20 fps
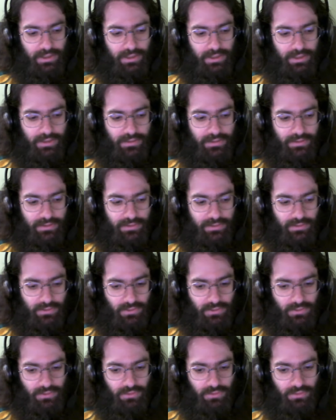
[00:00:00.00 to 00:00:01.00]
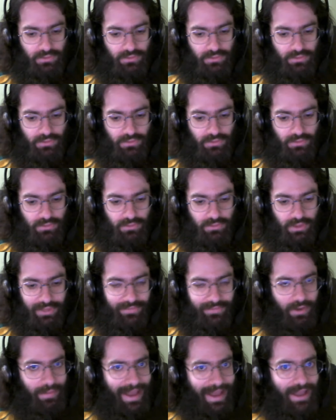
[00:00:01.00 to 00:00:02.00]
So
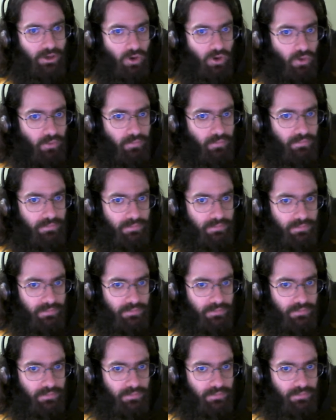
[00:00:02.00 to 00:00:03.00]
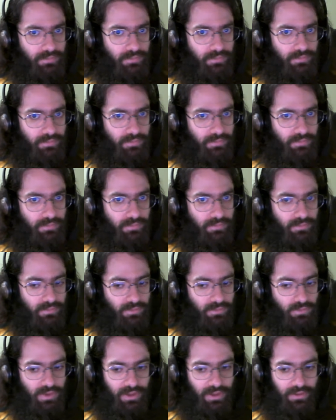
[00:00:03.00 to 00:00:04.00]
if I'm at home
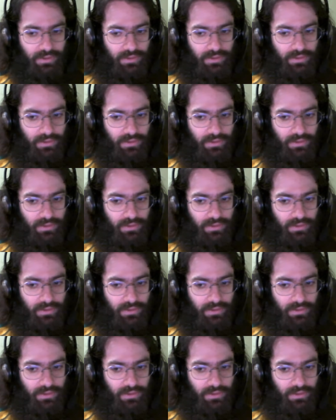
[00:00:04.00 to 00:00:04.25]
with,